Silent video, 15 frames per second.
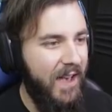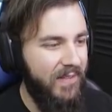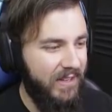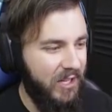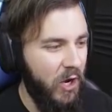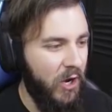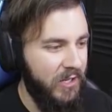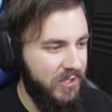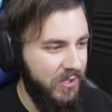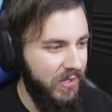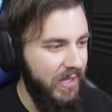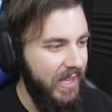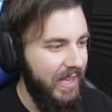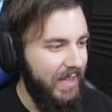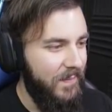haven't gone
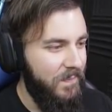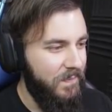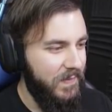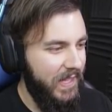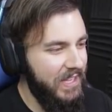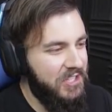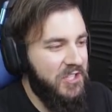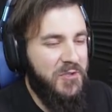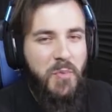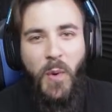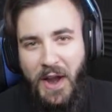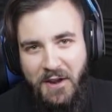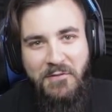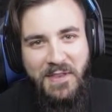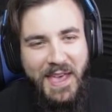to. It's just
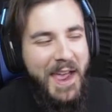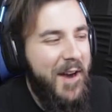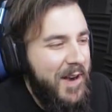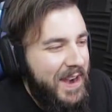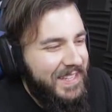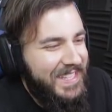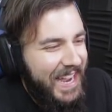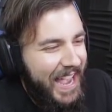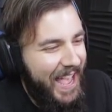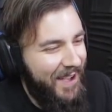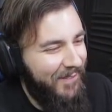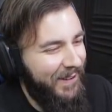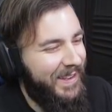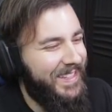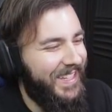one of the areas I
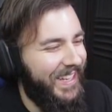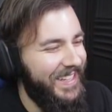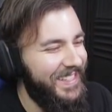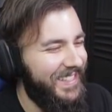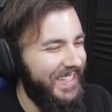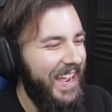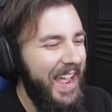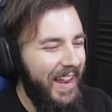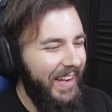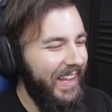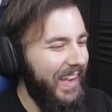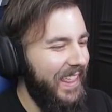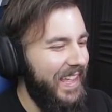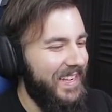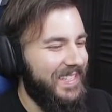haven't gone to. Look
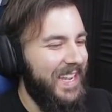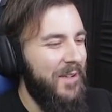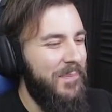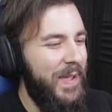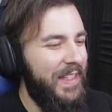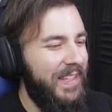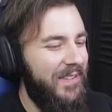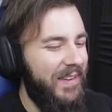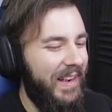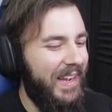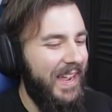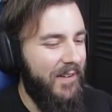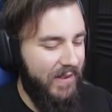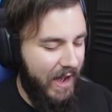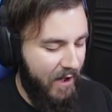at this. I barely even
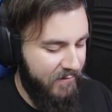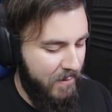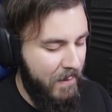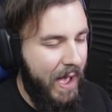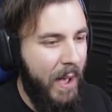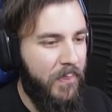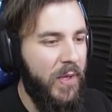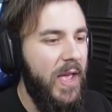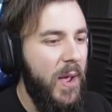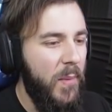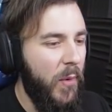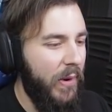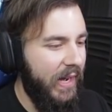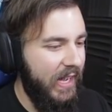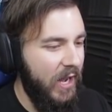uncovered half the map,
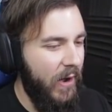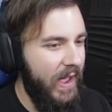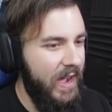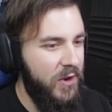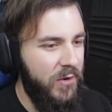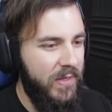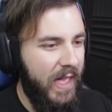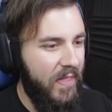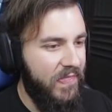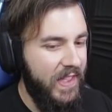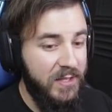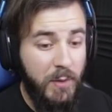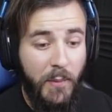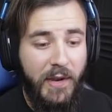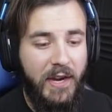but we're going to go ahead and do that.
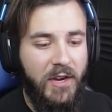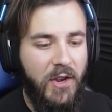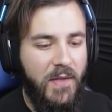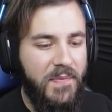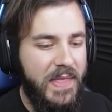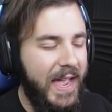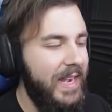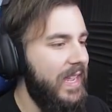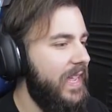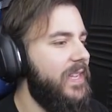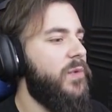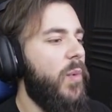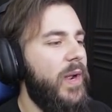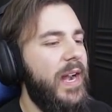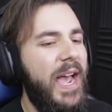That's what we're going to do. That
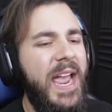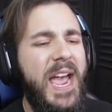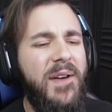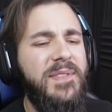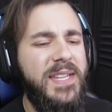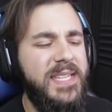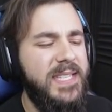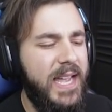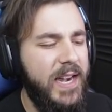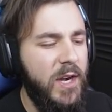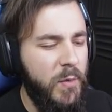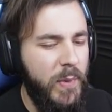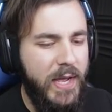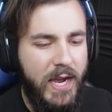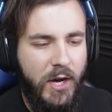is what I have
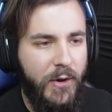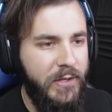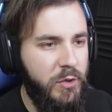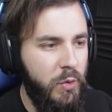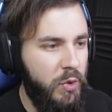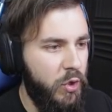decided we are going to